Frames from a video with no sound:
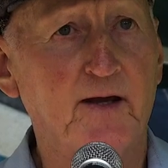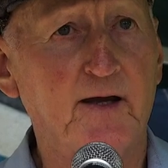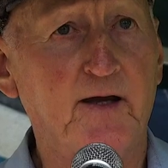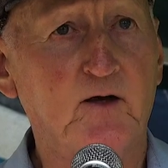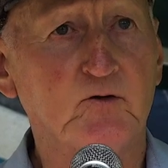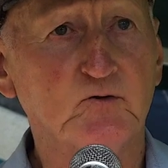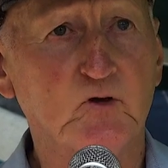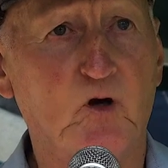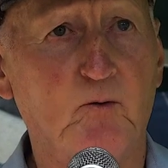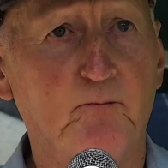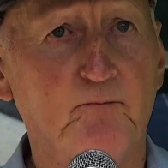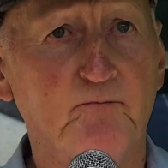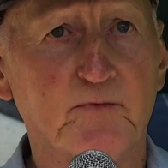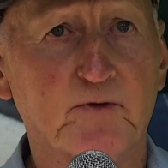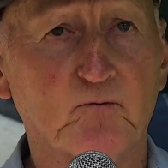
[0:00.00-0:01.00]
our job
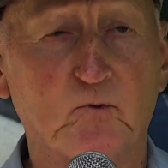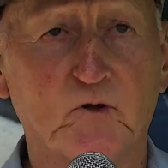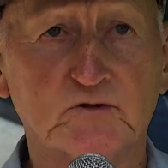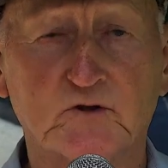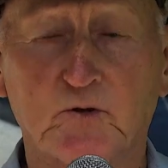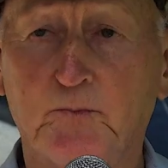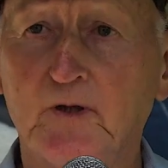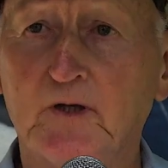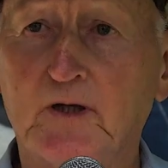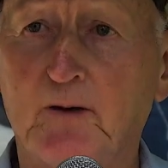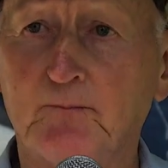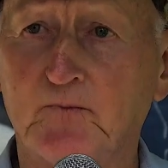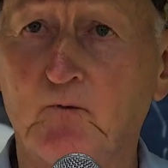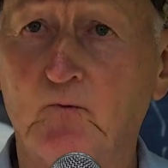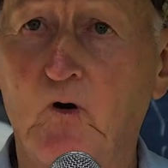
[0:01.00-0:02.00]
was to pick
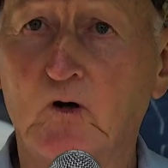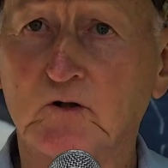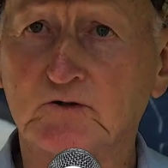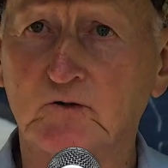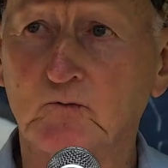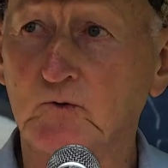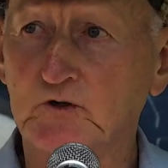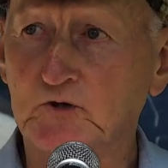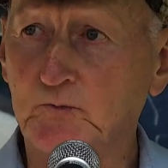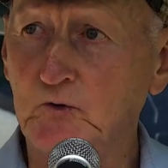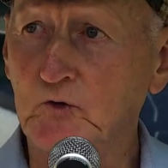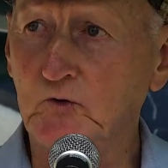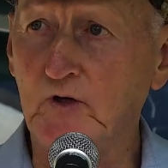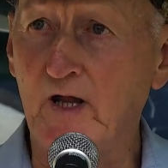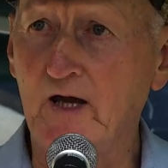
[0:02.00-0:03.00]
up the rocks that were
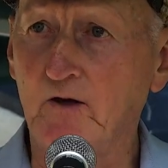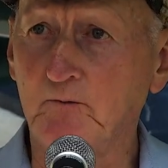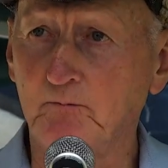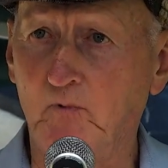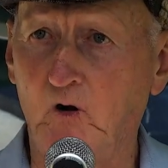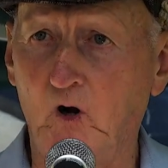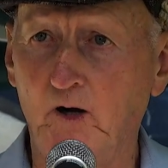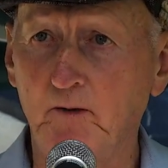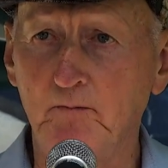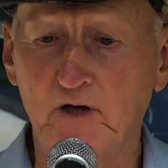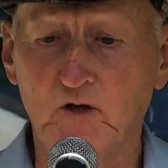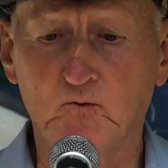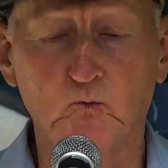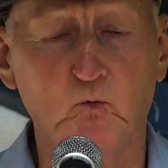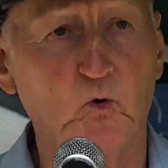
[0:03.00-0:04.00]
spewed out by
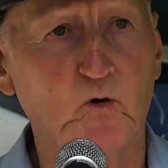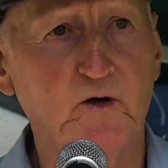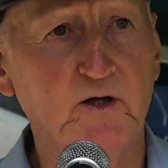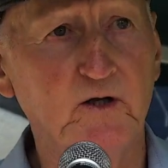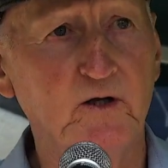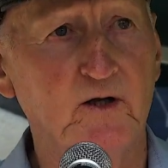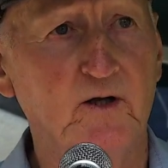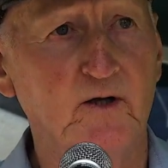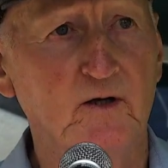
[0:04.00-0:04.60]
Mount Warning,